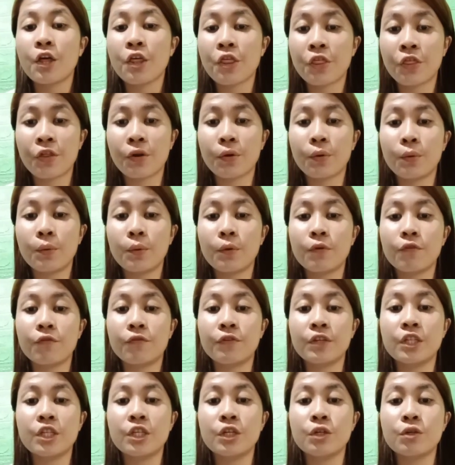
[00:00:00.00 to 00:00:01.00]
through
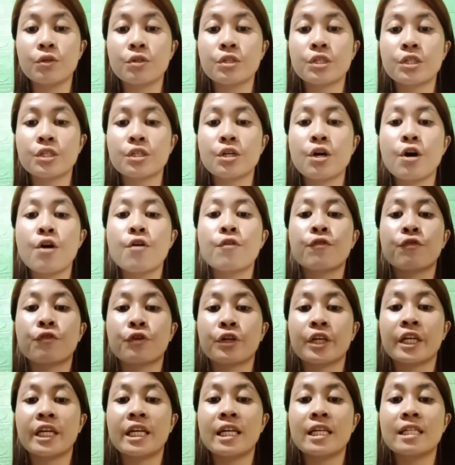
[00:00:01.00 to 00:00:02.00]
videos for
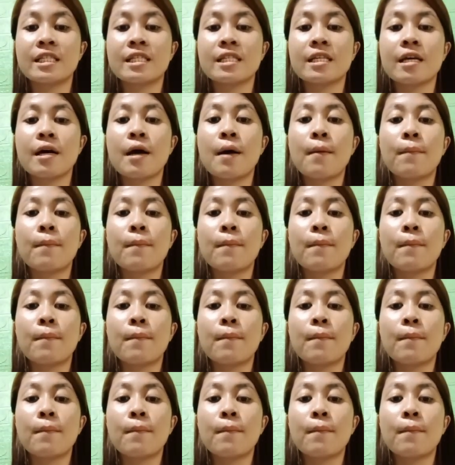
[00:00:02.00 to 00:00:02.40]
kids